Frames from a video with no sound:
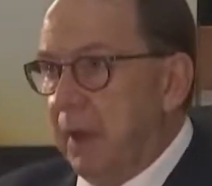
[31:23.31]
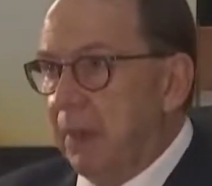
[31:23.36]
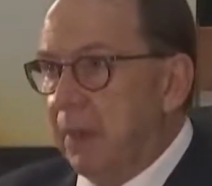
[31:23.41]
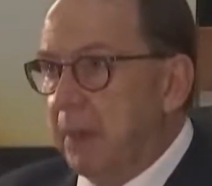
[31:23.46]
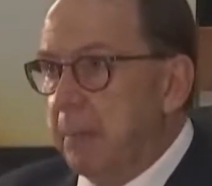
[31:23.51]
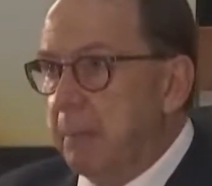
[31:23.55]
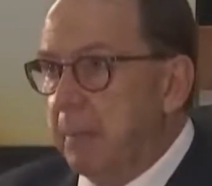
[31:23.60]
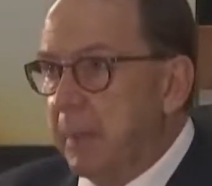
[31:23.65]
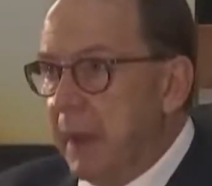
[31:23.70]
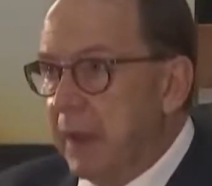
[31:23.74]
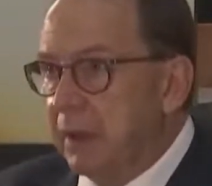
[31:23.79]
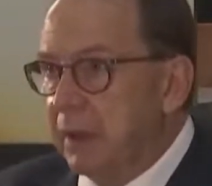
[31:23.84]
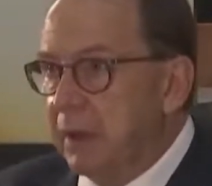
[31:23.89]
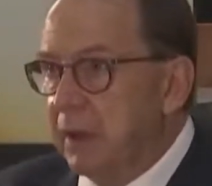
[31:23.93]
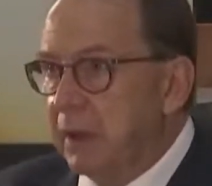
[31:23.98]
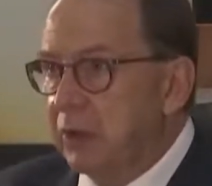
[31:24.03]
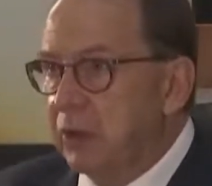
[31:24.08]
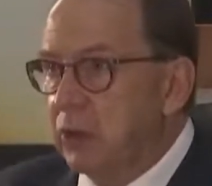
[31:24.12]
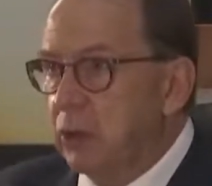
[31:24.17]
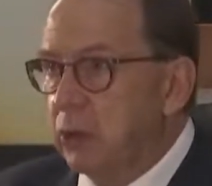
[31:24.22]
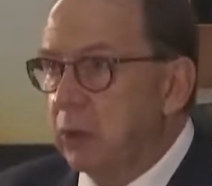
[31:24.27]
The
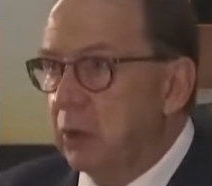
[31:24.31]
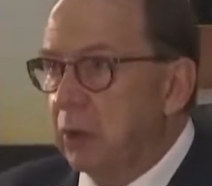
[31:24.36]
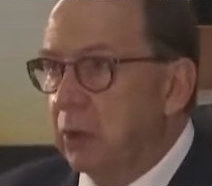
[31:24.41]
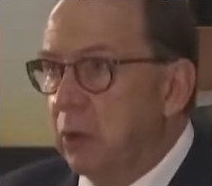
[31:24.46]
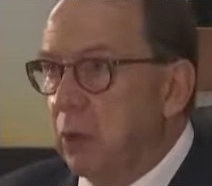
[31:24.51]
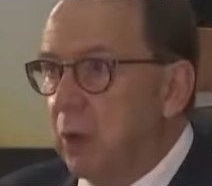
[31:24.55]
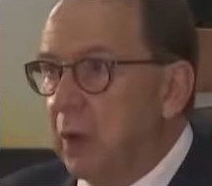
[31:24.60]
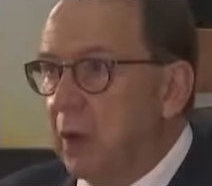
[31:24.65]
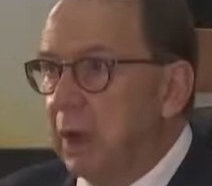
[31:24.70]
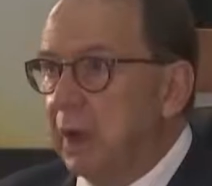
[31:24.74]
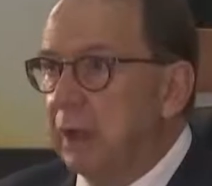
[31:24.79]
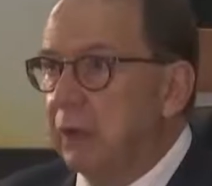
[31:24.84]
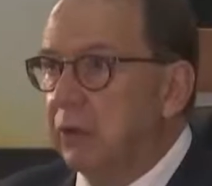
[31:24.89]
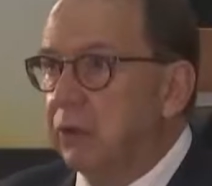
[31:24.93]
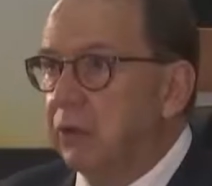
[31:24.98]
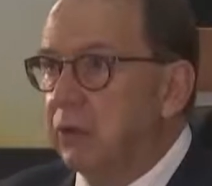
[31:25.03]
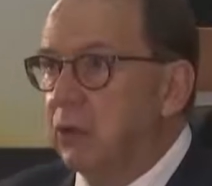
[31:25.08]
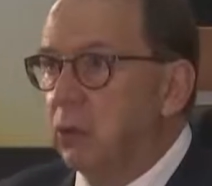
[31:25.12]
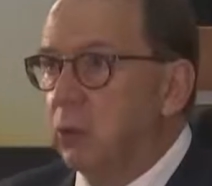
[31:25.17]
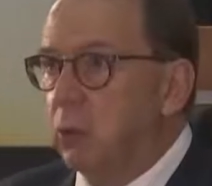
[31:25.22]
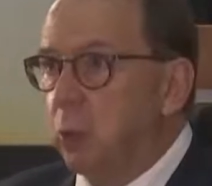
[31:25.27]
mandate to inquire as
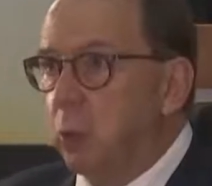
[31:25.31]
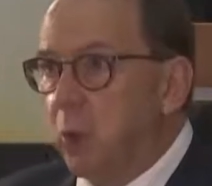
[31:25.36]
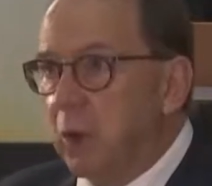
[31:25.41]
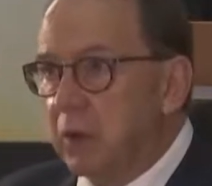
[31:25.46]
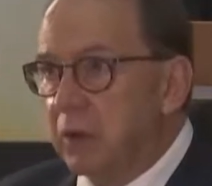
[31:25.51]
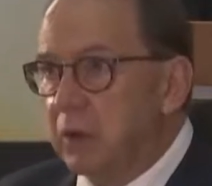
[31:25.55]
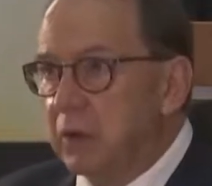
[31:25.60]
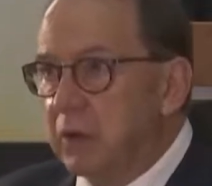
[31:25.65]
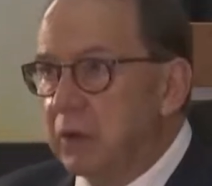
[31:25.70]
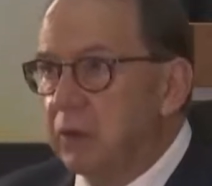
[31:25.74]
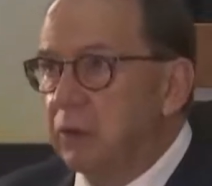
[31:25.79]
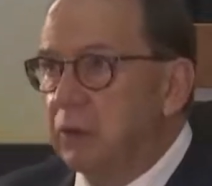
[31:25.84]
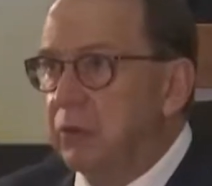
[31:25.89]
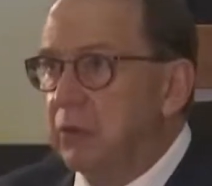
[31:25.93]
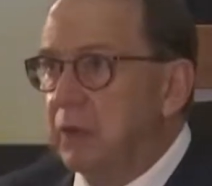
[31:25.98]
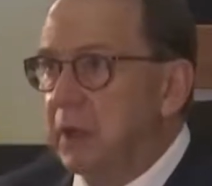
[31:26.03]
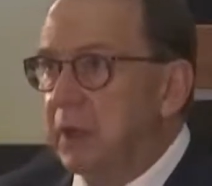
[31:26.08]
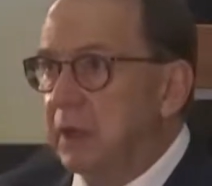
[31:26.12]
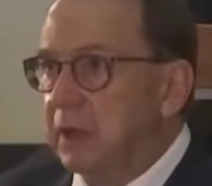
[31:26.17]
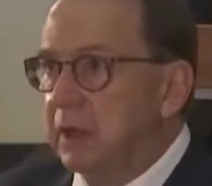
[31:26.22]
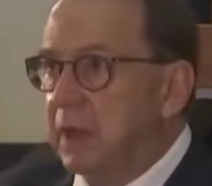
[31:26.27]
to what is
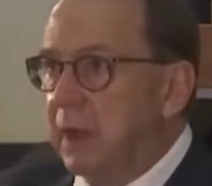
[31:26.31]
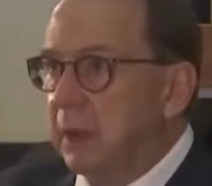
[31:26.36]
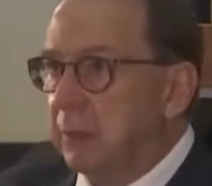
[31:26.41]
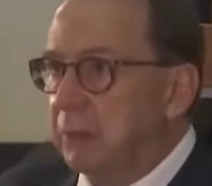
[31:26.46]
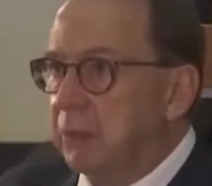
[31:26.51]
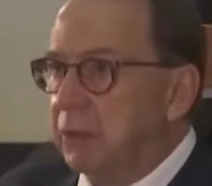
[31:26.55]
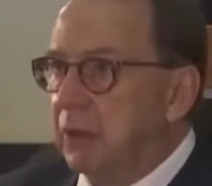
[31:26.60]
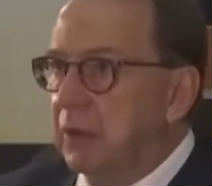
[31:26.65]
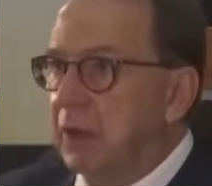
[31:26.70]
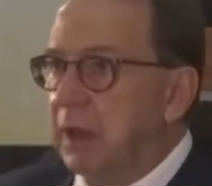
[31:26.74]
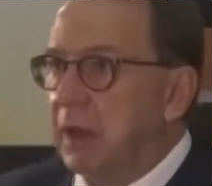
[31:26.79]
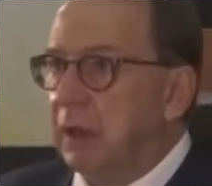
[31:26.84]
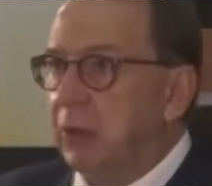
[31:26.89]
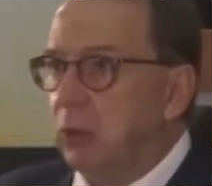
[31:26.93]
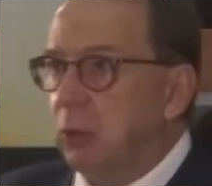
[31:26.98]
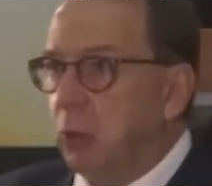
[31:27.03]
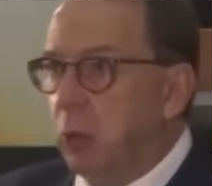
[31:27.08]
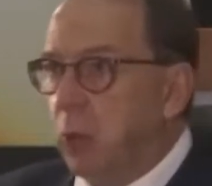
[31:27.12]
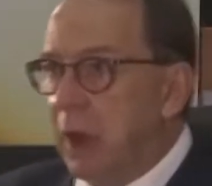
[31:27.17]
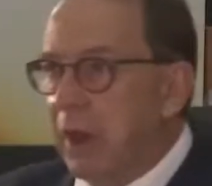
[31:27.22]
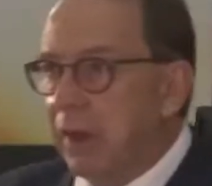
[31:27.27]
state capture and
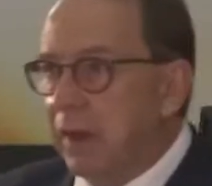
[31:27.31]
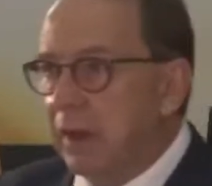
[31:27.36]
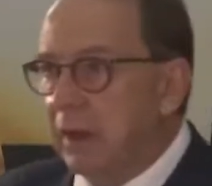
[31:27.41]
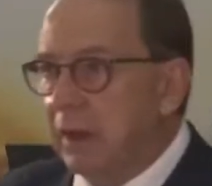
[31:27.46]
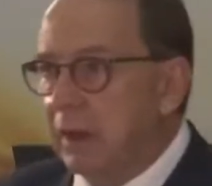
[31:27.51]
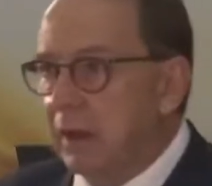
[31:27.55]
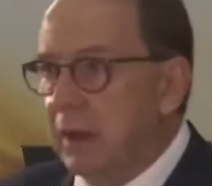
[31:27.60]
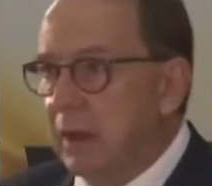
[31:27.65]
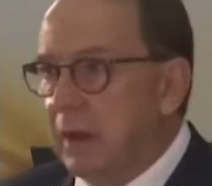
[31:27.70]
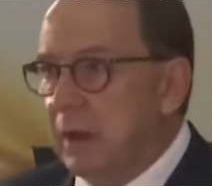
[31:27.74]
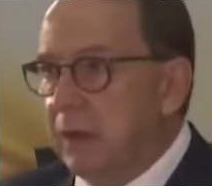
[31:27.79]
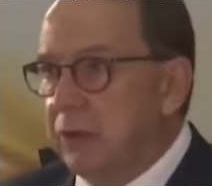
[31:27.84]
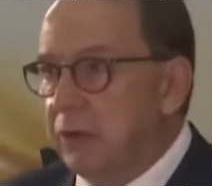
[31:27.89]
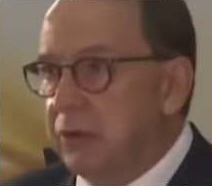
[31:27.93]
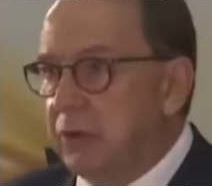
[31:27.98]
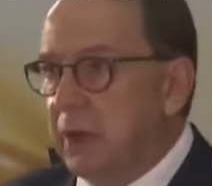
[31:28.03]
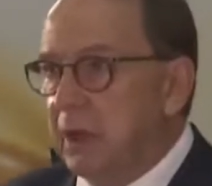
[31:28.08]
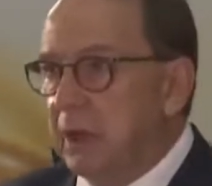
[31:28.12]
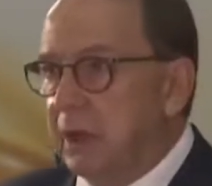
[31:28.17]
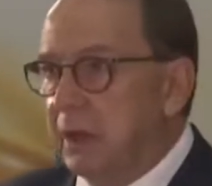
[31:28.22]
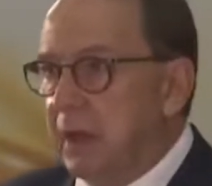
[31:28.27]
whether
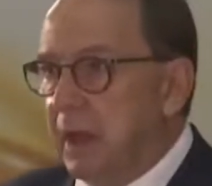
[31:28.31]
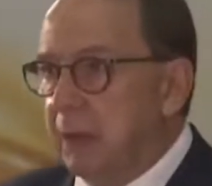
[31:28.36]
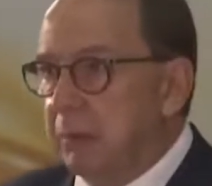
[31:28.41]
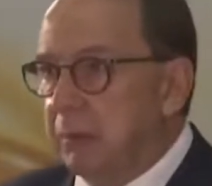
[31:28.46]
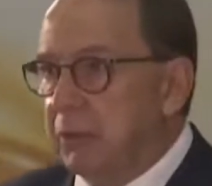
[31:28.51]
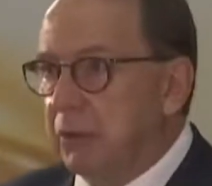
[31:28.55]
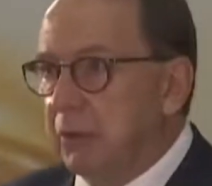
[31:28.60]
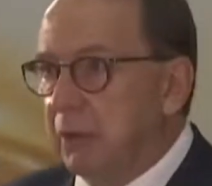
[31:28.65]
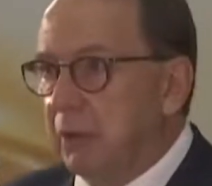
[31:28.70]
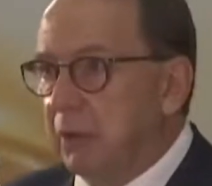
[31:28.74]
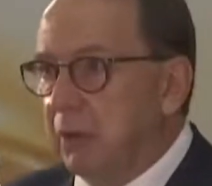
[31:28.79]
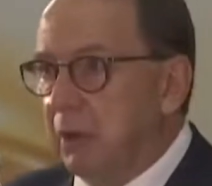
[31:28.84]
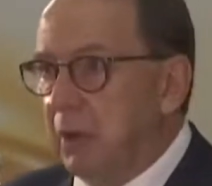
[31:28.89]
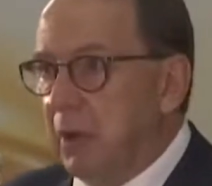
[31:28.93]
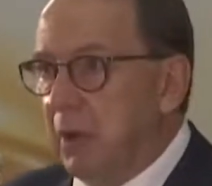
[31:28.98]
state capture